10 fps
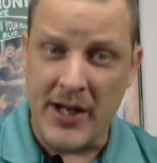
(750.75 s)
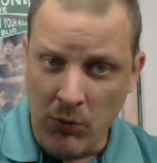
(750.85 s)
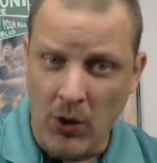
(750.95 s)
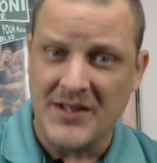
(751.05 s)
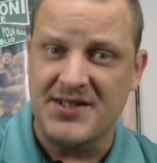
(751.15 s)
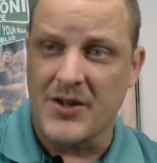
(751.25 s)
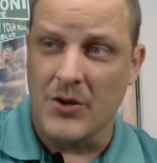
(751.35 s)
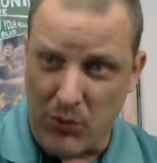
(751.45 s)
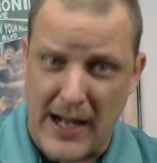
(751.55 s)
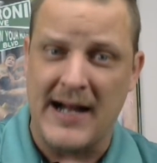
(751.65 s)
He wants The
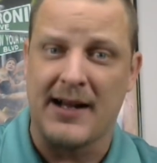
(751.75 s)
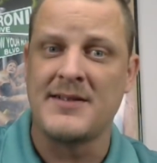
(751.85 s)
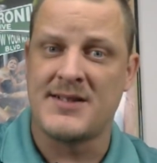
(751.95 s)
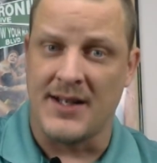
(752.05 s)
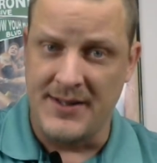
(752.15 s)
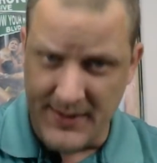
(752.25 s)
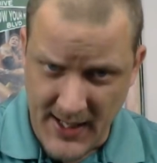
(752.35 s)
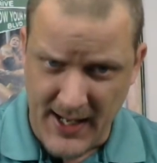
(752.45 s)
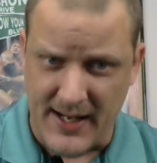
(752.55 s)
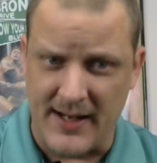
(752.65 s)
Rock
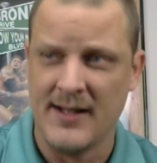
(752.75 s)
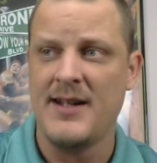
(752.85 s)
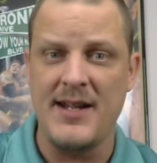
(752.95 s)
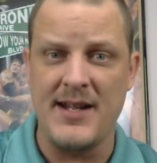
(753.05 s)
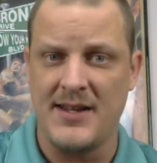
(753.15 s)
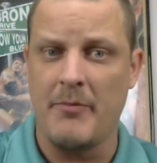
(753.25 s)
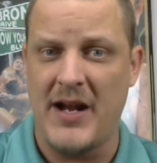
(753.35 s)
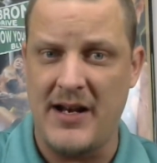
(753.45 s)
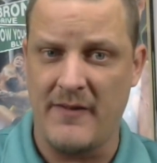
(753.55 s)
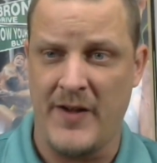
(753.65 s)
tonight in the
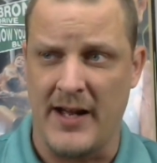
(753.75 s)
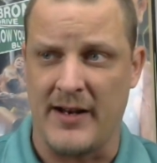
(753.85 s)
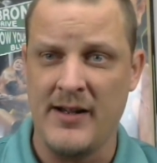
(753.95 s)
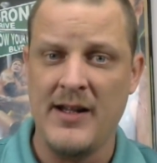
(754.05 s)
main event.